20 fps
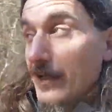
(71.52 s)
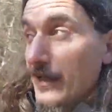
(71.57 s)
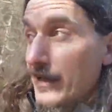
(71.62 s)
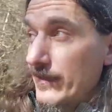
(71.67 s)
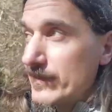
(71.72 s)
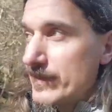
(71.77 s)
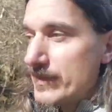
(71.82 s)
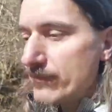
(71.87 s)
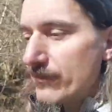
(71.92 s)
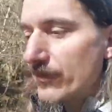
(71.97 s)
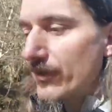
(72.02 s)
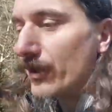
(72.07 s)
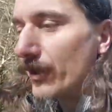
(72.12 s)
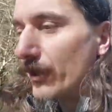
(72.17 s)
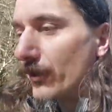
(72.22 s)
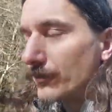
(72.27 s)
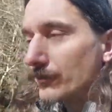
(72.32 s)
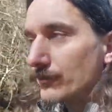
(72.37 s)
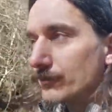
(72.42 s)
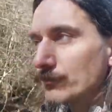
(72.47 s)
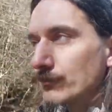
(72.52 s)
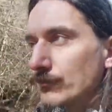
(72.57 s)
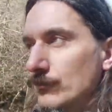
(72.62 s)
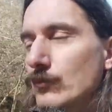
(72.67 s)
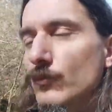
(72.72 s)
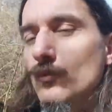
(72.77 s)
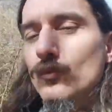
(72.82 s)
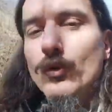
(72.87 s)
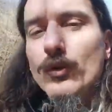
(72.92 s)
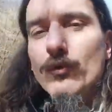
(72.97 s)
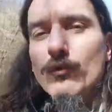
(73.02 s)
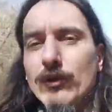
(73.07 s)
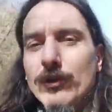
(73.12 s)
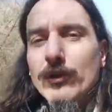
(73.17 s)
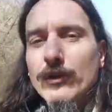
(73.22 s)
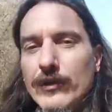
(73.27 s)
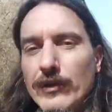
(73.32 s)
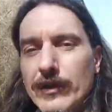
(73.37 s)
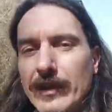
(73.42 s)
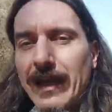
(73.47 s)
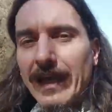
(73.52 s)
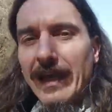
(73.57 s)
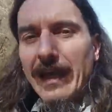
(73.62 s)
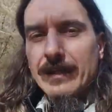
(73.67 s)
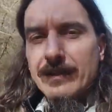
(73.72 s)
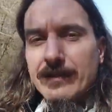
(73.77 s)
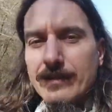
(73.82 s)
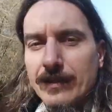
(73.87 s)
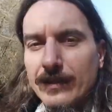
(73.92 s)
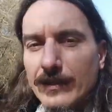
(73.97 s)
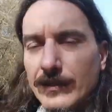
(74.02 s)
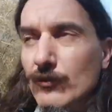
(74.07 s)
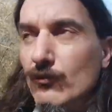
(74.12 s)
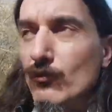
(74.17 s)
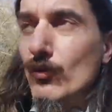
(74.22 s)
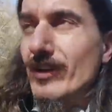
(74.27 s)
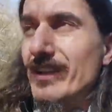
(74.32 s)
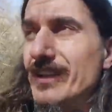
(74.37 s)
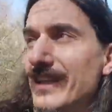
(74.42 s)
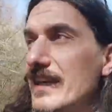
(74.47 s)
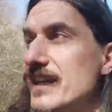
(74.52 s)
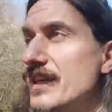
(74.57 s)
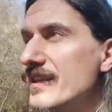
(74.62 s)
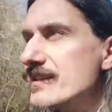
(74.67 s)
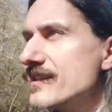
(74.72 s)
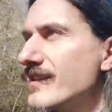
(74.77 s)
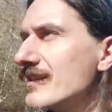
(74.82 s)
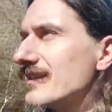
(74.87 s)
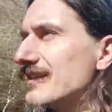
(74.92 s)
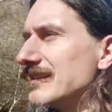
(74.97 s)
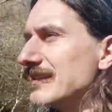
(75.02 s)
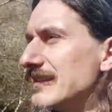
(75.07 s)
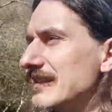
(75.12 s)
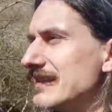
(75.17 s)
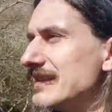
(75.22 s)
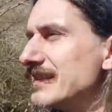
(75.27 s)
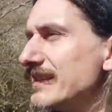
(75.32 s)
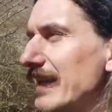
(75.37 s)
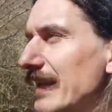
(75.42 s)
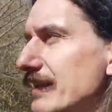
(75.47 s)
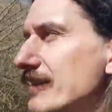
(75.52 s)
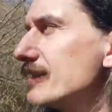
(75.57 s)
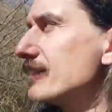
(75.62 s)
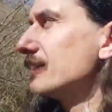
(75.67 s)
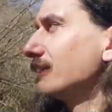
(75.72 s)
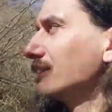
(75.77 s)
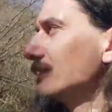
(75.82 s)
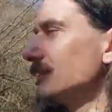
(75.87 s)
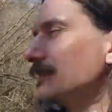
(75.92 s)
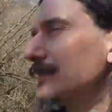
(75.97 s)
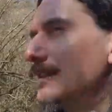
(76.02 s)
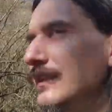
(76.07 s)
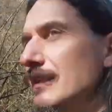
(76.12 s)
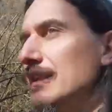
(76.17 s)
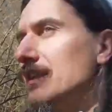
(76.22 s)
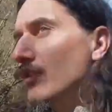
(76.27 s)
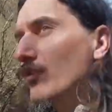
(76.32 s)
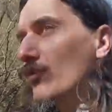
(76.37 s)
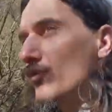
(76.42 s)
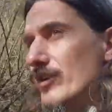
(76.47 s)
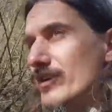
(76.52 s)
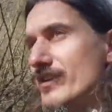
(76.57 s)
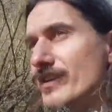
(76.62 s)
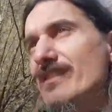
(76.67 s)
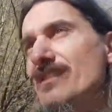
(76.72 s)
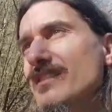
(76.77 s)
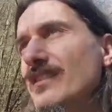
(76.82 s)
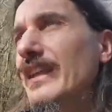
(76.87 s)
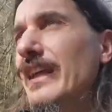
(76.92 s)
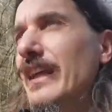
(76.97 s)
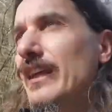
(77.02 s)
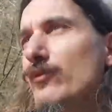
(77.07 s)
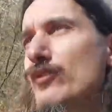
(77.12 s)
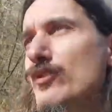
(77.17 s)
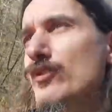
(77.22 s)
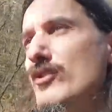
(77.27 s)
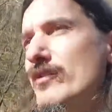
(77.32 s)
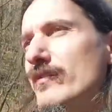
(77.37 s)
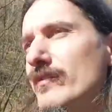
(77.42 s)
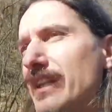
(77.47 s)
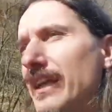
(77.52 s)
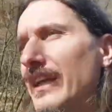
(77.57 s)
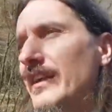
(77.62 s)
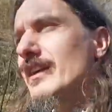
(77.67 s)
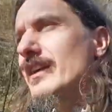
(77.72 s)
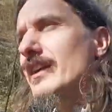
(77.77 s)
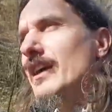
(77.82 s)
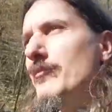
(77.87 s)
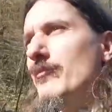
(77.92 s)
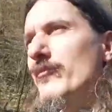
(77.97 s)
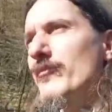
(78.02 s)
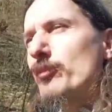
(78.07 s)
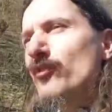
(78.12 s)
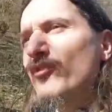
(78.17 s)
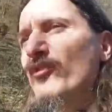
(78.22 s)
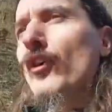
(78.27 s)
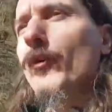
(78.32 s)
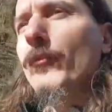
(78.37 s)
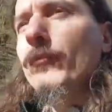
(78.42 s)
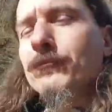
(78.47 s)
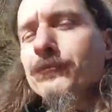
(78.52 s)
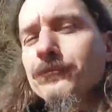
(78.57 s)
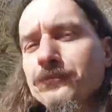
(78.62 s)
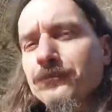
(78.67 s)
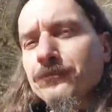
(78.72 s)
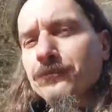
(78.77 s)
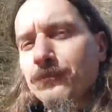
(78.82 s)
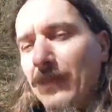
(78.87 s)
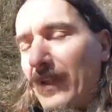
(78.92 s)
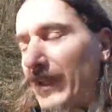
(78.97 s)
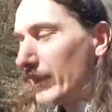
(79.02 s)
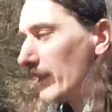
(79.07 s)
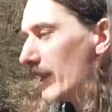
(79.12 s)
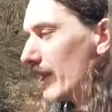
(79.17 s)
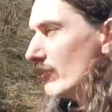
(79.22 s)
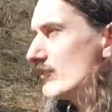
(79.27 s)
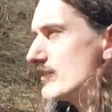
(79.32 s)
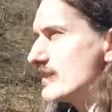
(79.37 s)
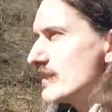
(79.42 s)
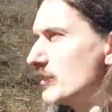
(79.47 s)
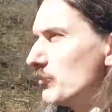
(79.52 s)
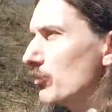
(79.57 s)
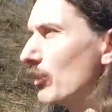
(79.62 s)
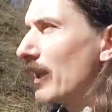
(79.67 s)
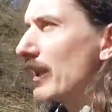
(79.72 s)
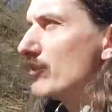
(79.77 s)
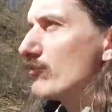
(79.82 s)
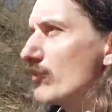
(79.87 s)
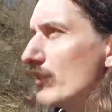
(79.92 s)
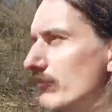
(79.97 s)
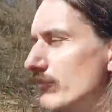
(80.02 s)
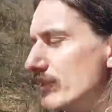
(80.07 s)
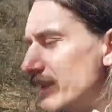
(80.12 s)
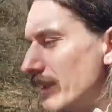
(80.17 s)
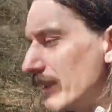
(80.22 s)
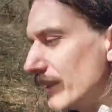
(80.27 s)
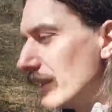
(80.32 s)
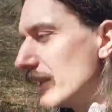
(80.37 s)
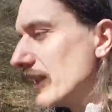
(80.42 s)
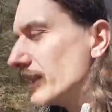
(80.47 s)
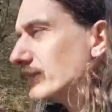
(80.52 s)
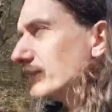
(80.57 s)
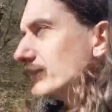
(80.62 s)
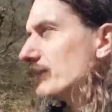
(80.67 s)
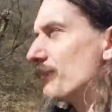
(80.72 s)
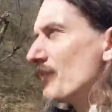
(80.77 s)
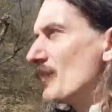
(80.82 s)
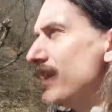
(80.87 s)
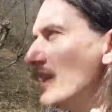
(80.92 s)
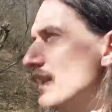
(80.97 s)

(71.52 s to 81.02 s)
In this video, we will look at what is debt? Where does the language of debt come from? And how does it apply to everyday life?